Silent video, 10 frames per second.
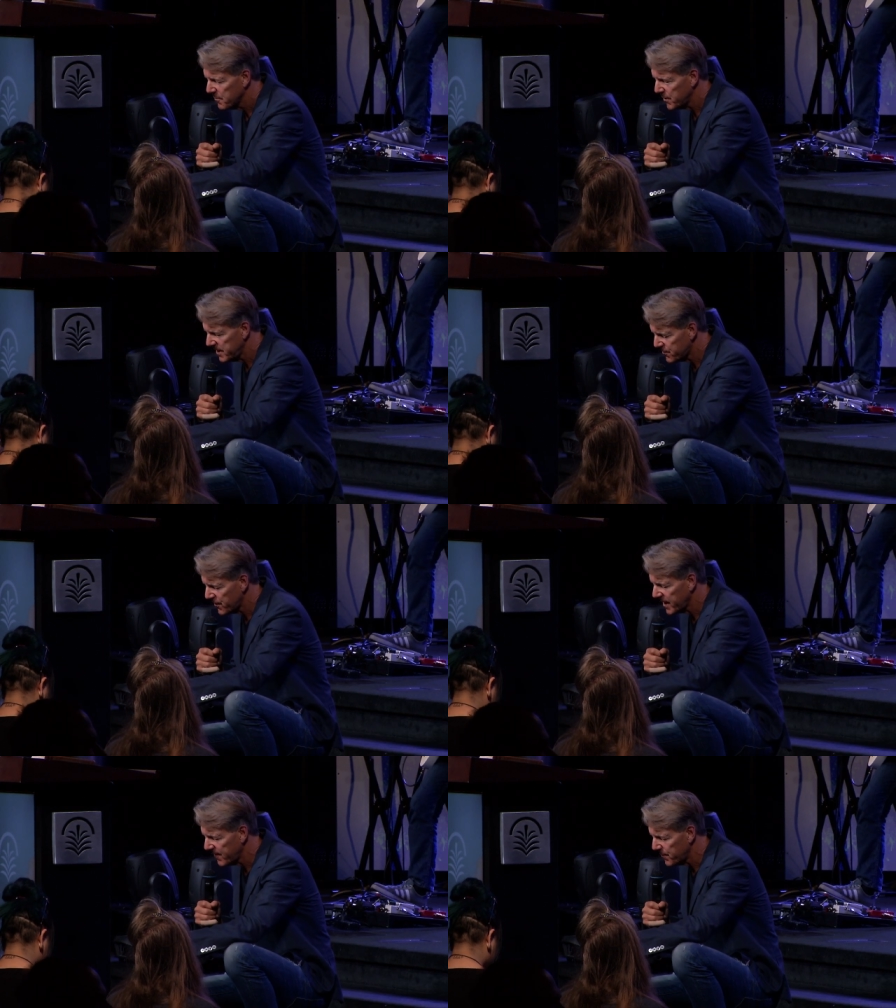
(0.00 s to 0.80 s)
Please
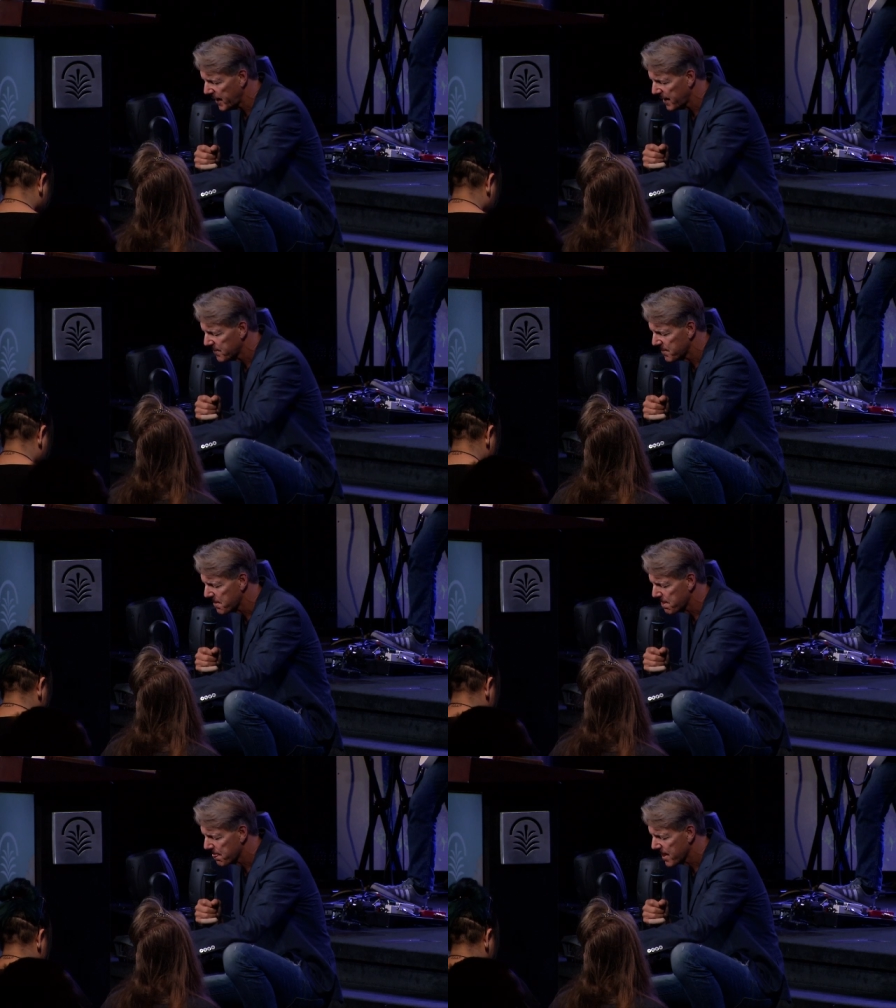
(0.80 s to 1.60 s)
forgive me.
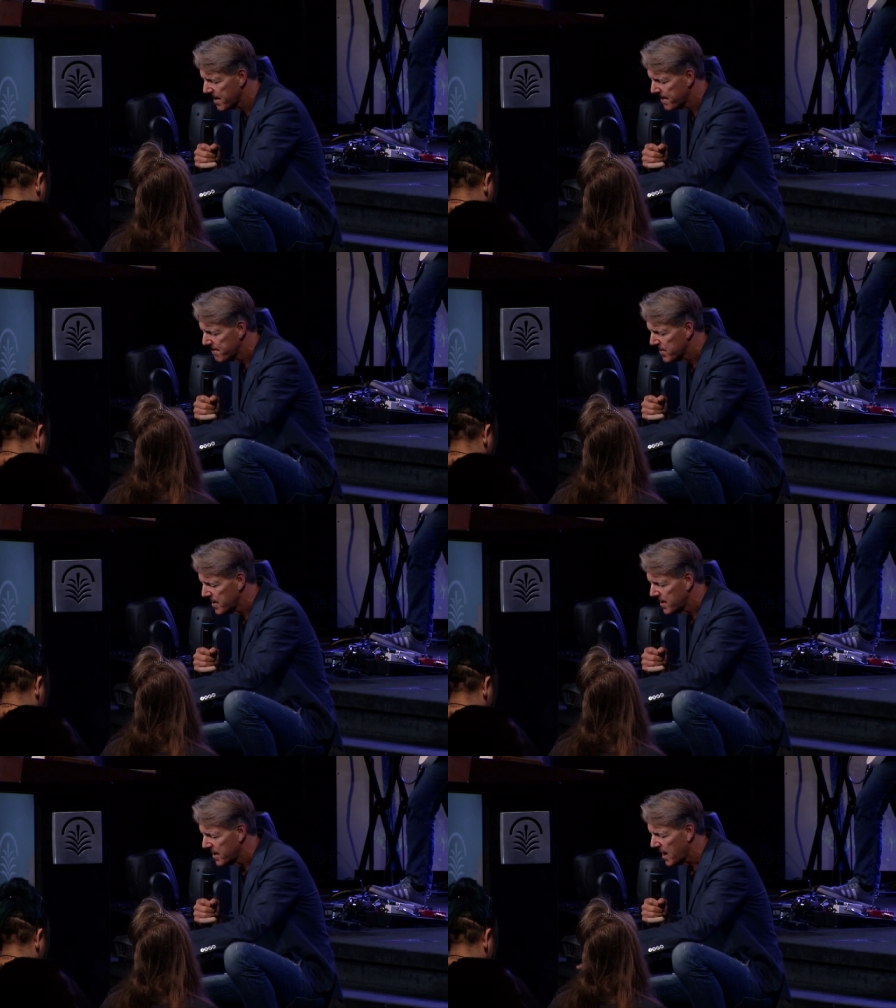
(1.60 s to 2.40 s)

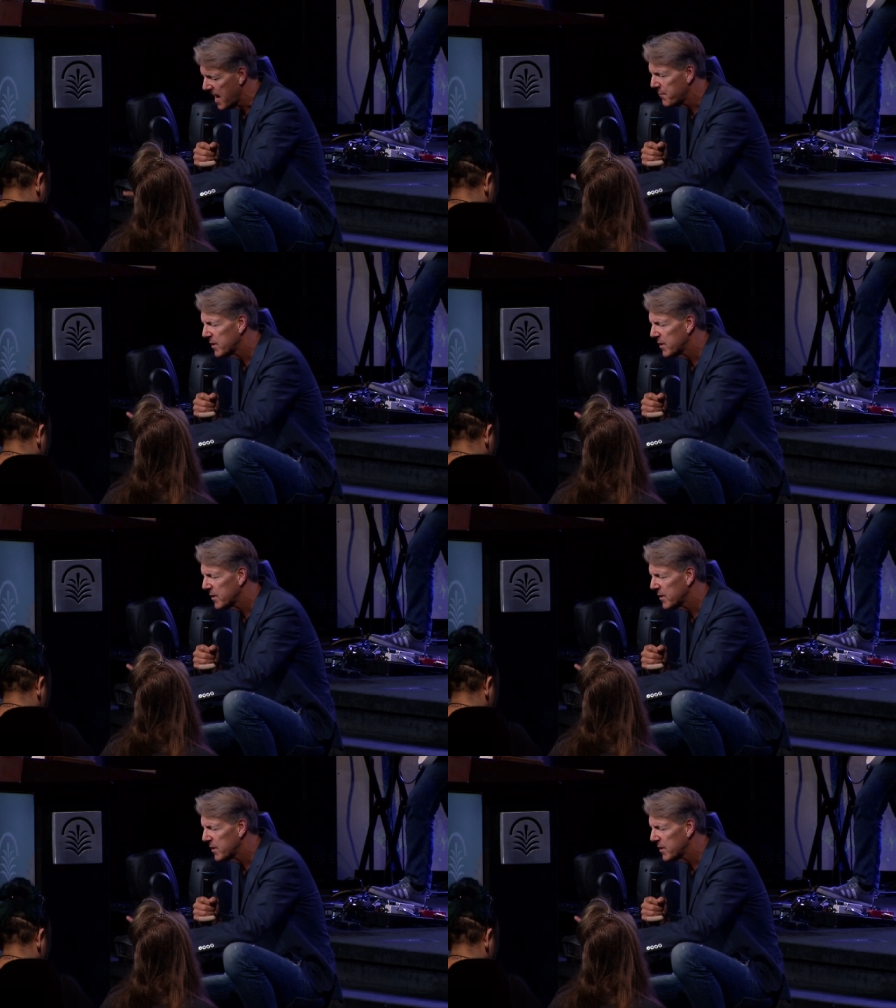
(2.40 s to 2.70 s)
I